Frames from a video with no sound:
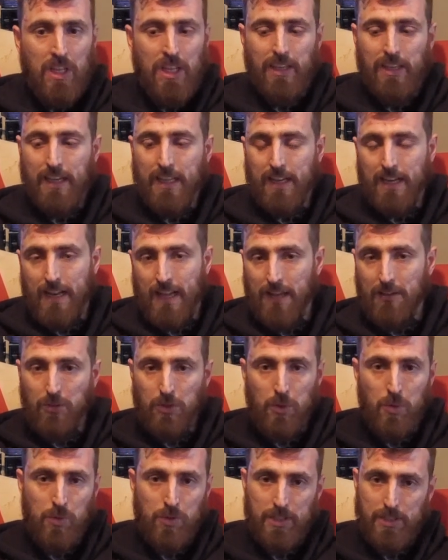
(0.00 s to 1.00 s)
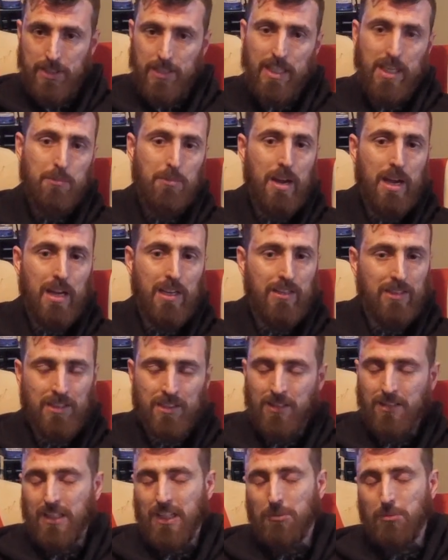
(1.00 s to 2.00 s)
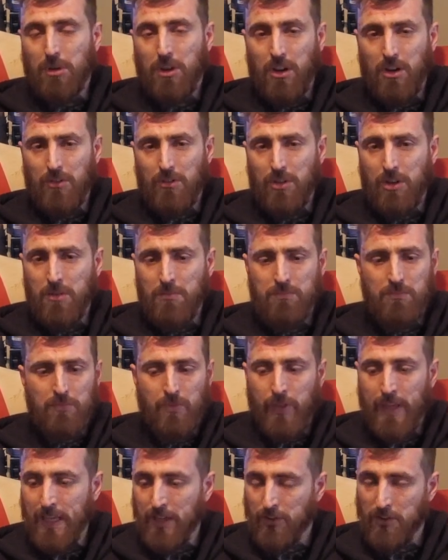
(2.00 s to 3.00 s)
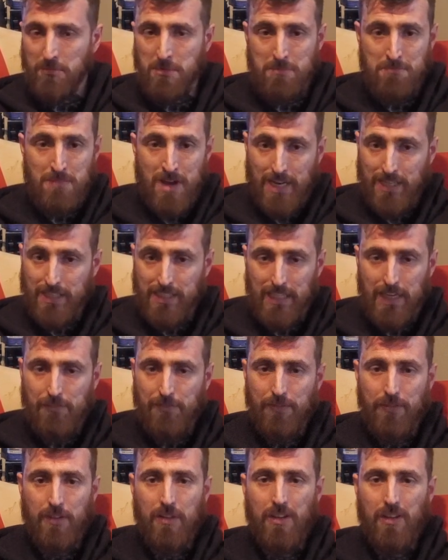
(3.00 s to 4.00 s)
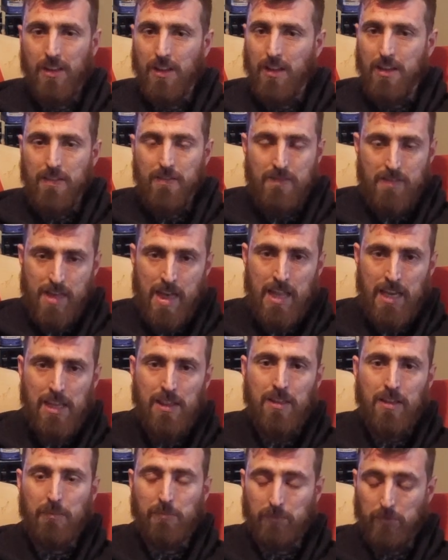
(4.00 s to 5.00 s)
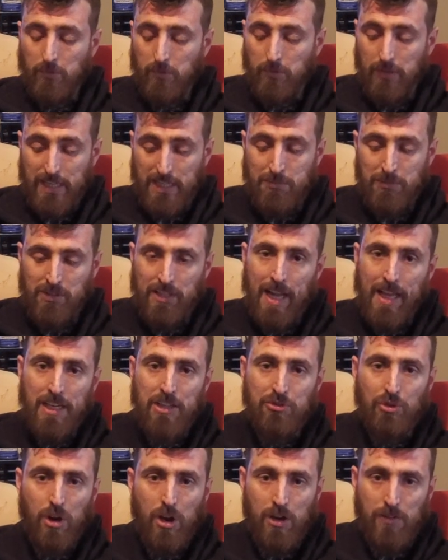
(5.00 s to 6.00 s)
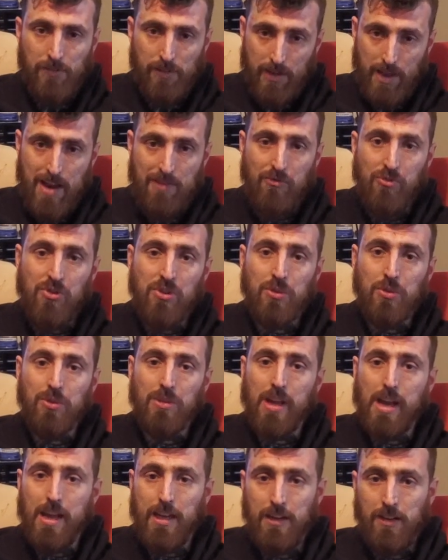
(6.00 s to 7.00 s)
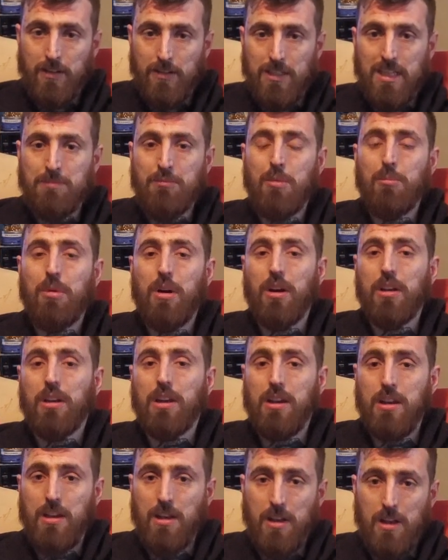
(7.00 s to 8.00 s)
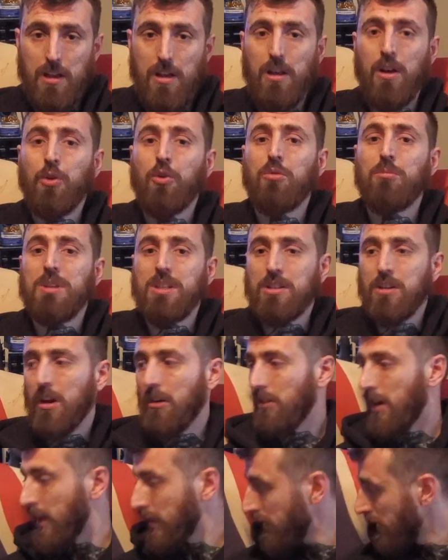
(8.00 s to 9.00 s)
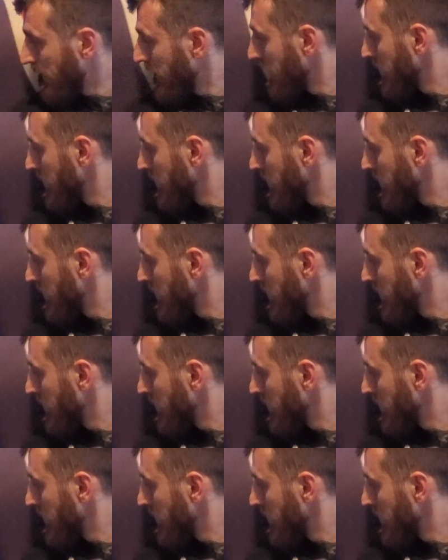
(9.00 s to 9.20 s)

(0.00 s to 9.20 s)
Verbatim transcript: get it out, use it, stick it back. They don't take up a lot of room. They ain't got to be massive, anything. That's my daily driver every single day. It's in my pocket along with my snap rag.